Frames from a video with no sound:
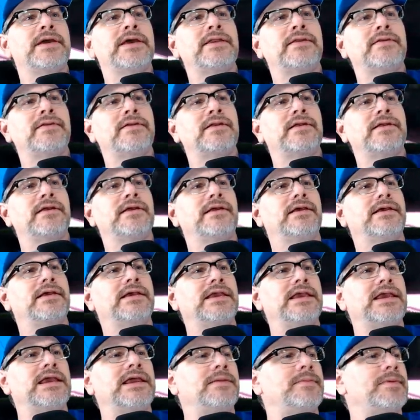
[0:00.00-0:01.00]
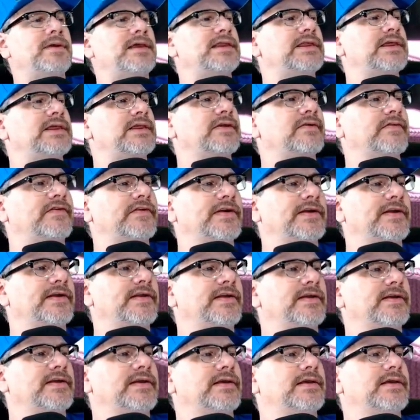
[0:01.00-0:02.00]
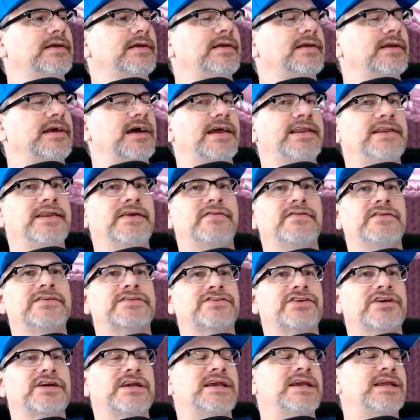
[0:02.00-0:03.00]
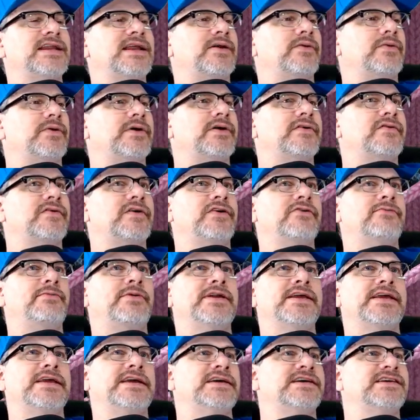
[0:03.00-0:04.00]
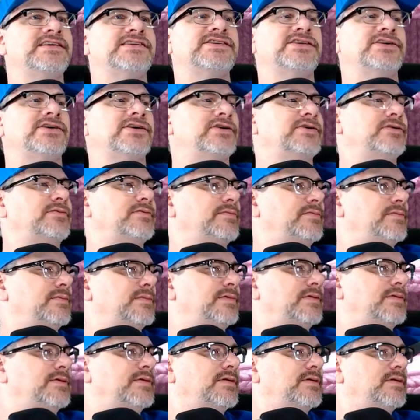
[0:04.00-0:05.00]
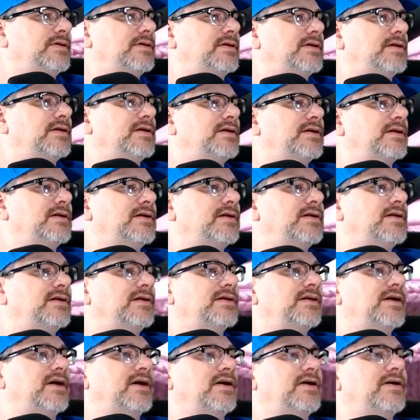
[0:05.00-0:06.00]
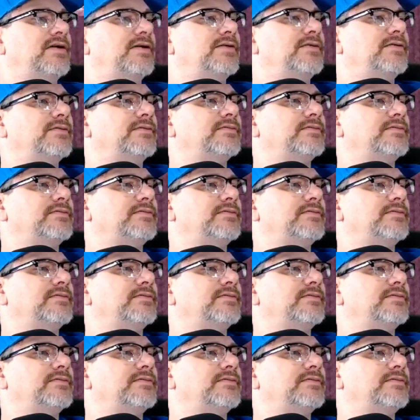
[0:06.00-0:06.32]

bit, a little bit different. A different screen on wherever everybody is, you know. Well,